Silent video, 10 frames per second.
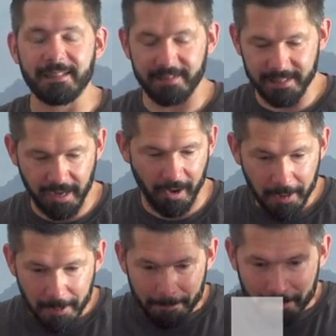
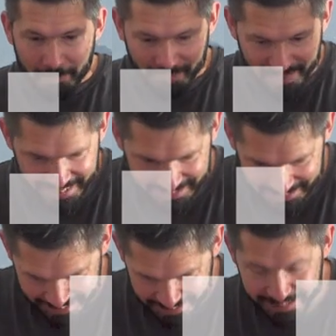So this
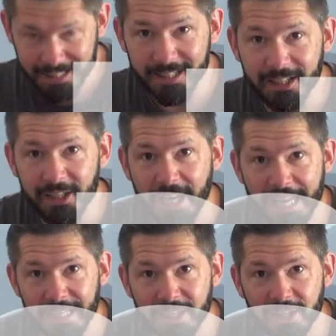is the
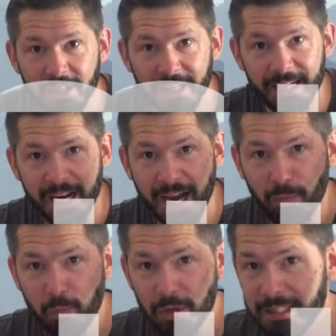challenge and I
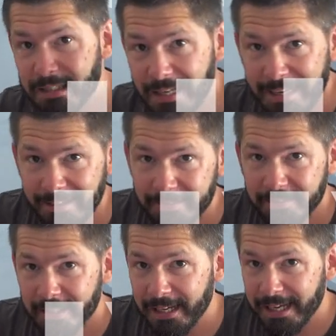would
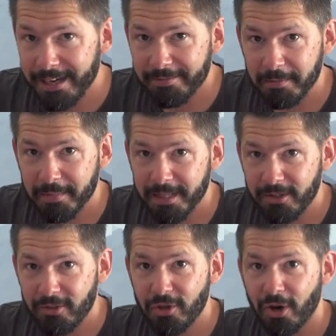love everybody
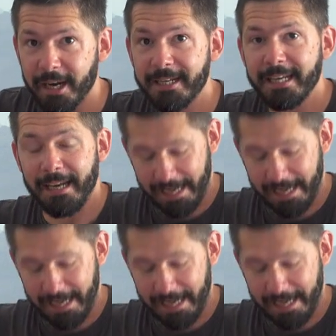to join.